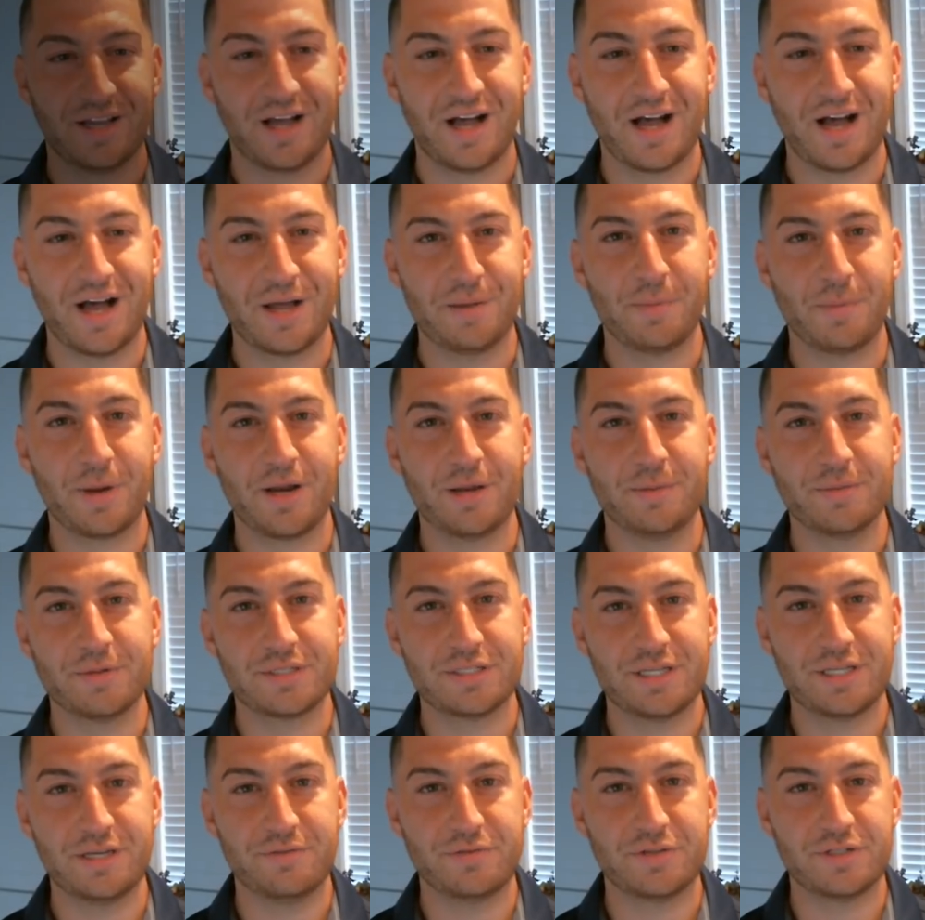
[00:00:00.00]
Hi, my name is
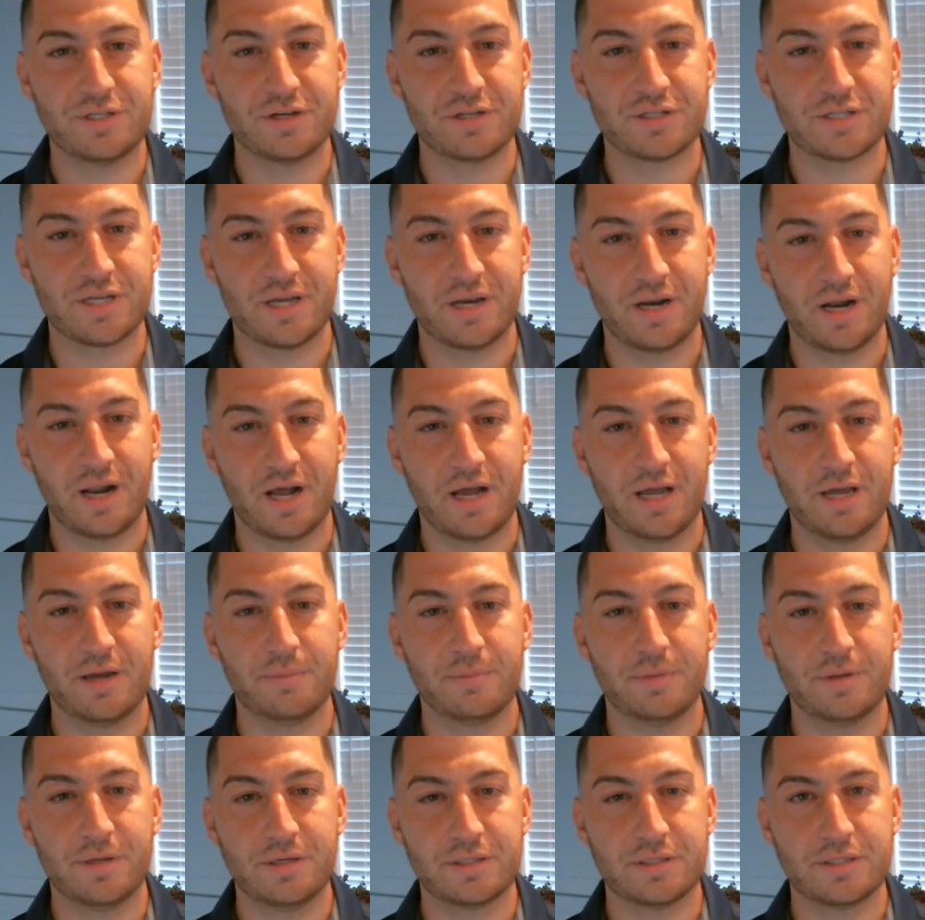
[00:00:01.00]
Steven Sierzant. I am
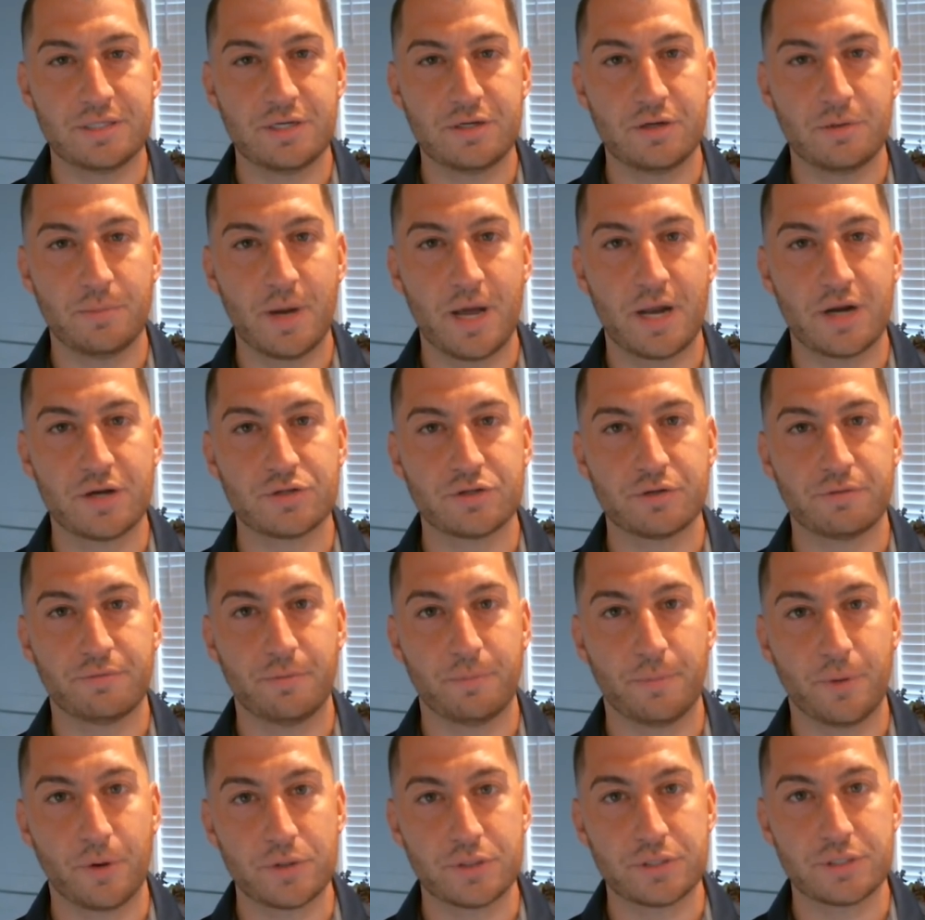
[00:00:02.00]
the Senior Manager for
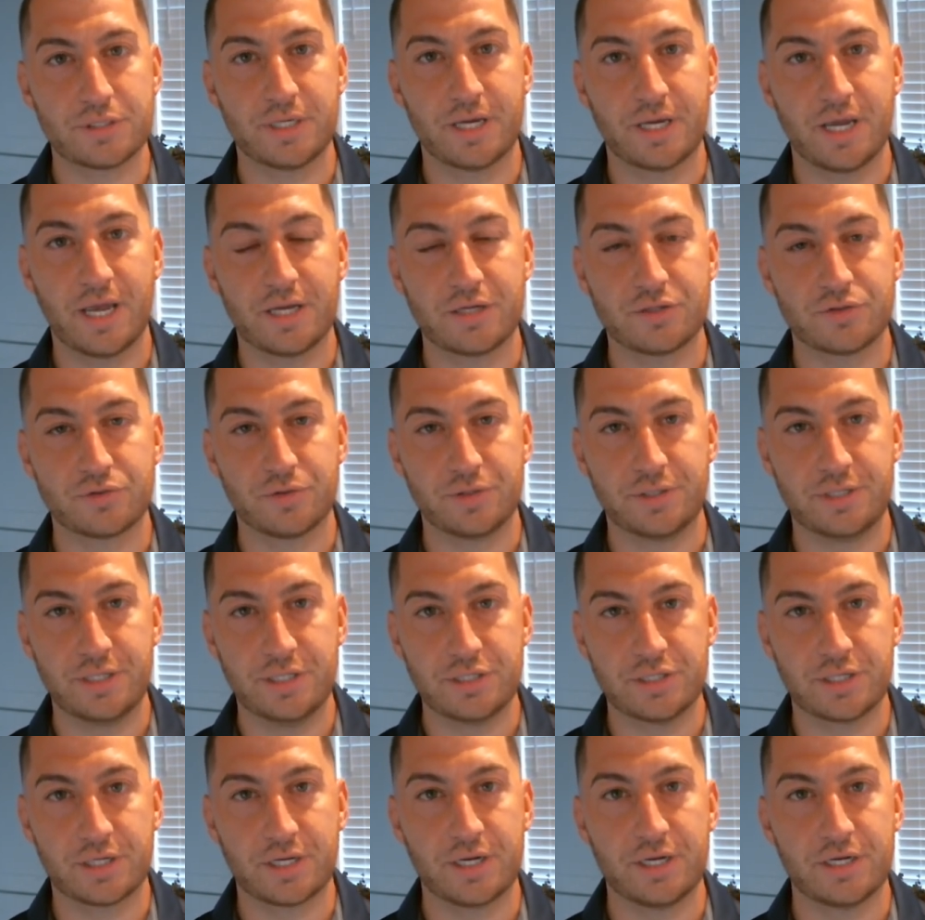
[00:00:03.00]
Purchasing and
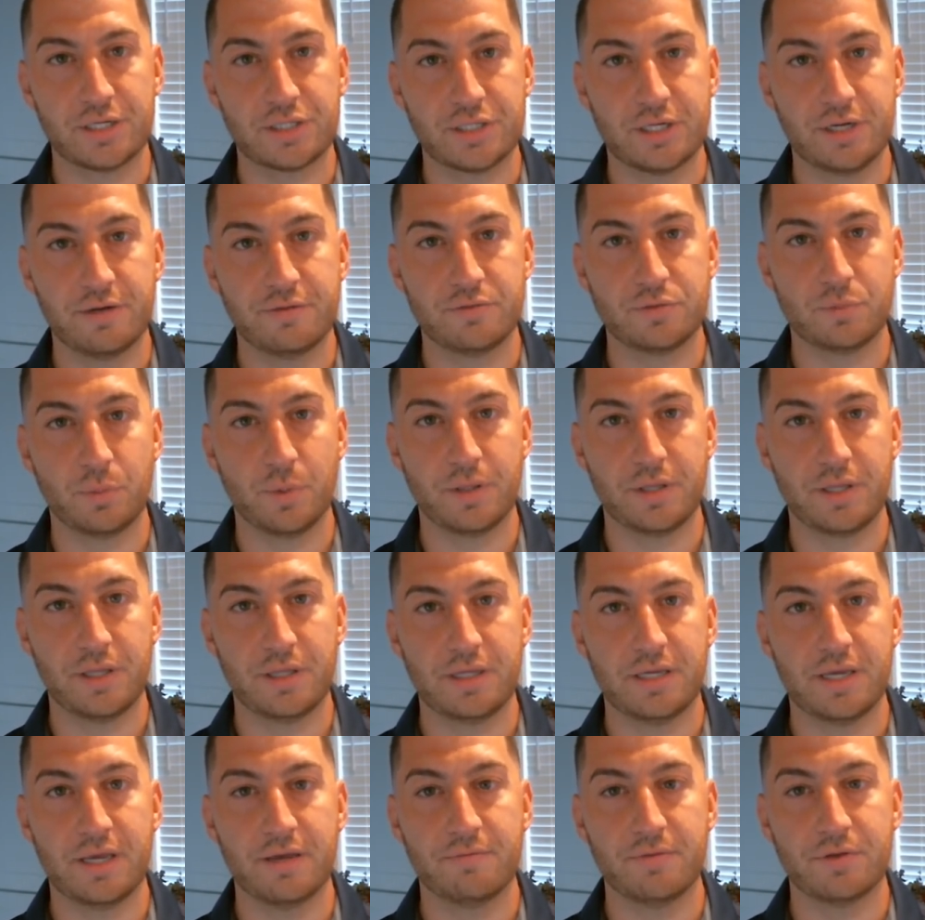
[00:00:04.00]
Strategic Initiatives within
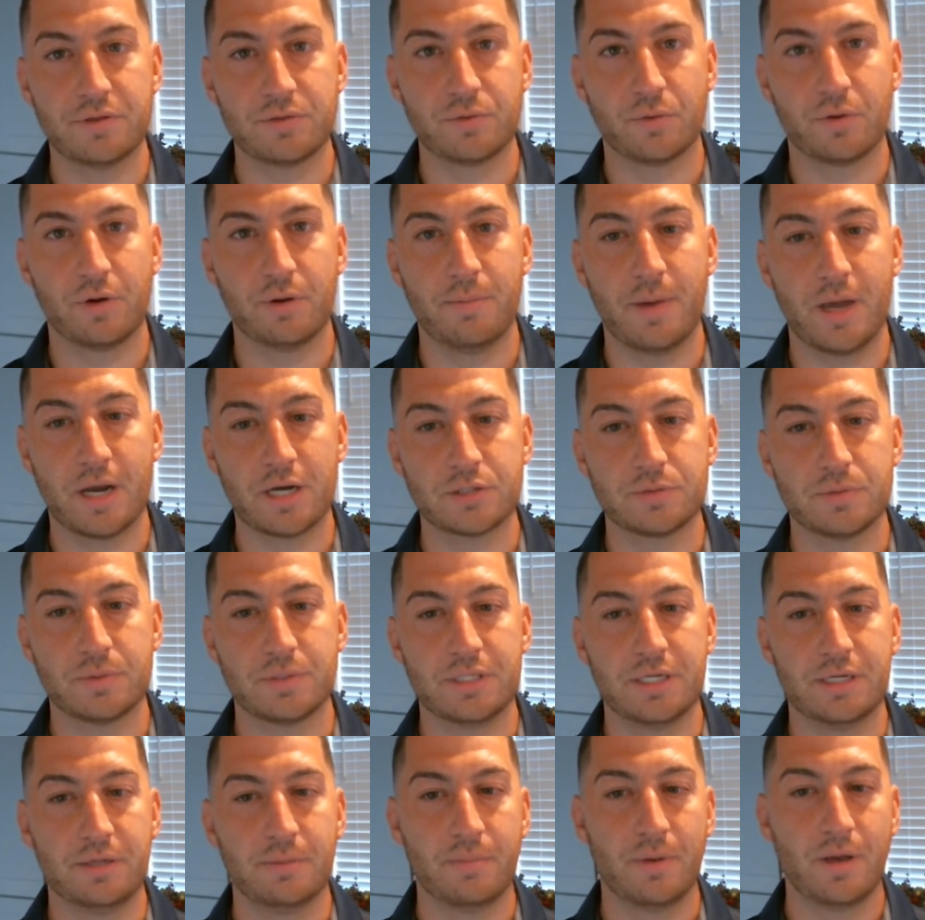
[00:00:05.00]
the Inventory Manager
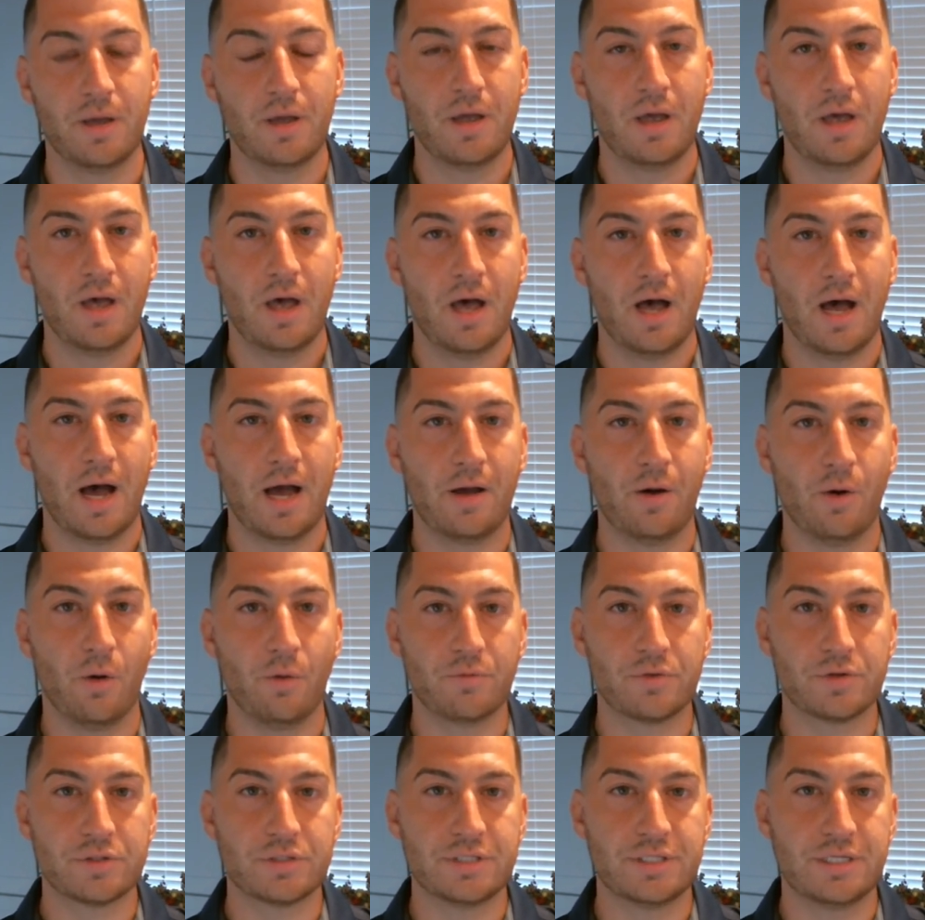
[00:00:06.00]
team. I
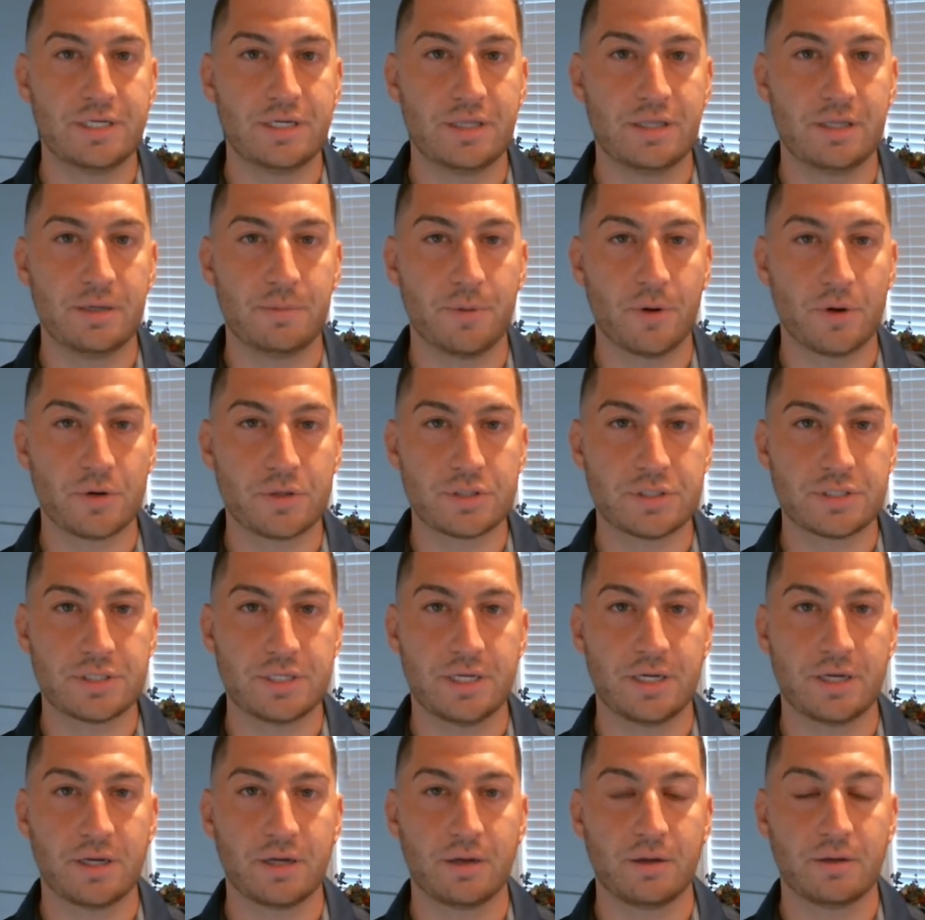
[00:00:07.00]
oversee the
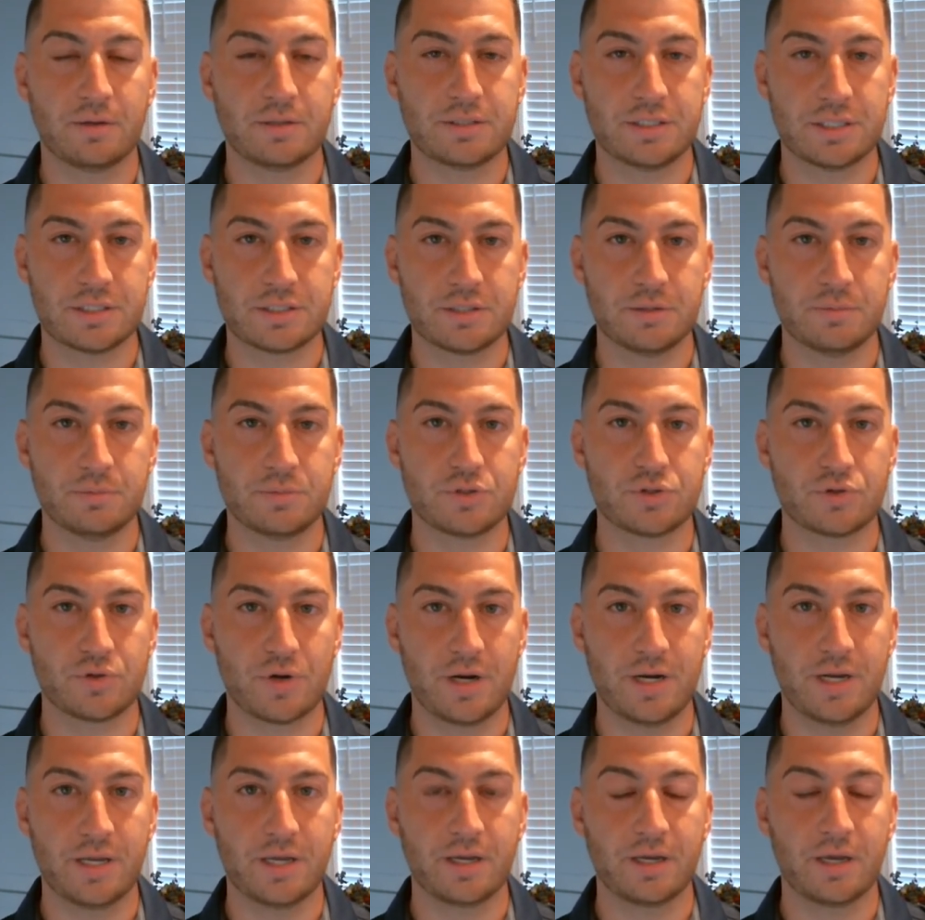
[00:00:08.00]
purchasing, systems,
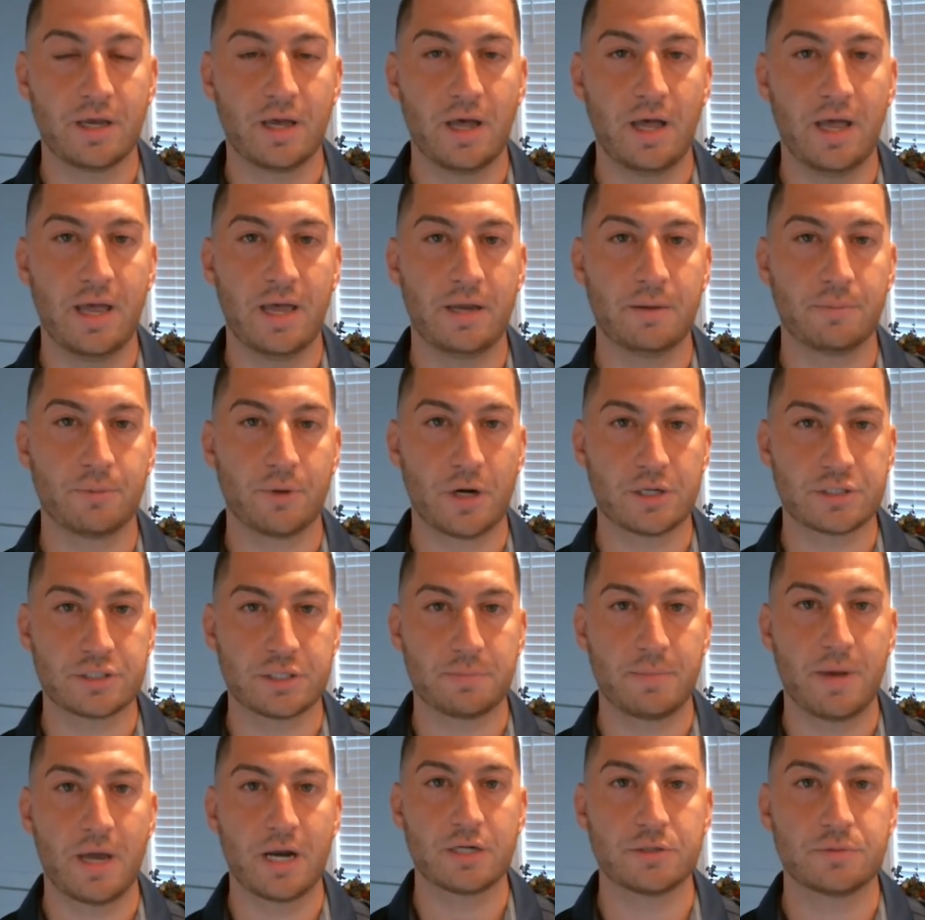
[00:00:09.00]
training, and project
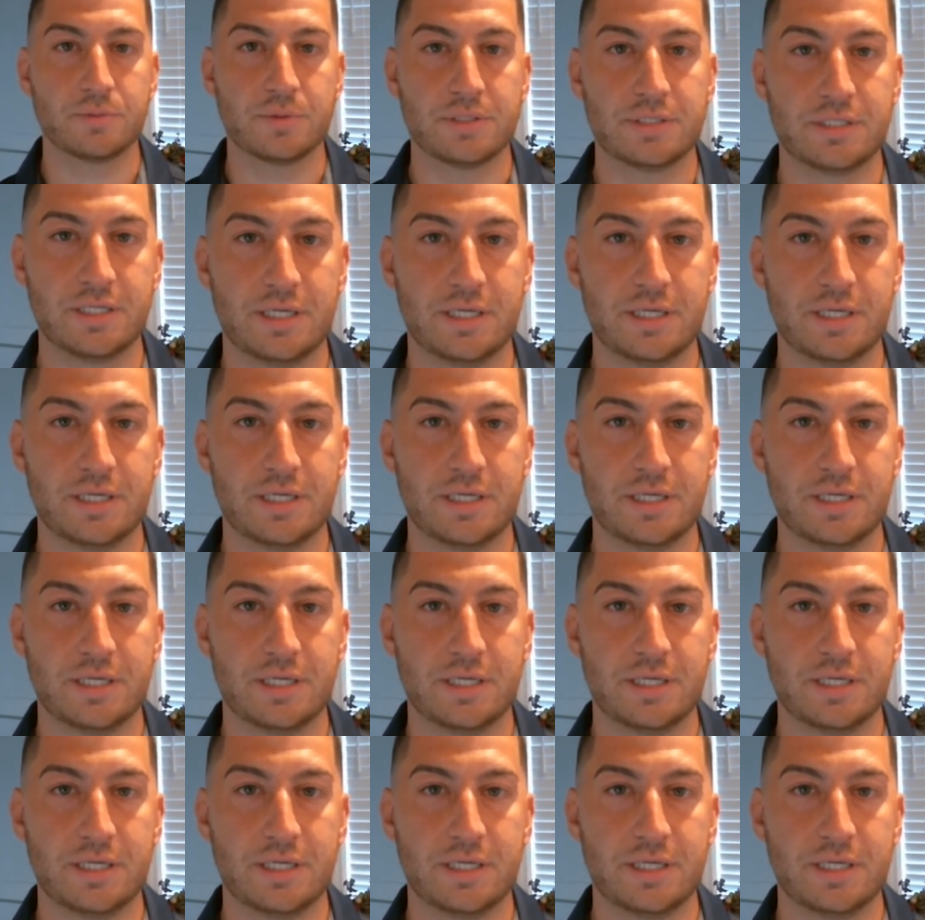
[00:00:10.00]
management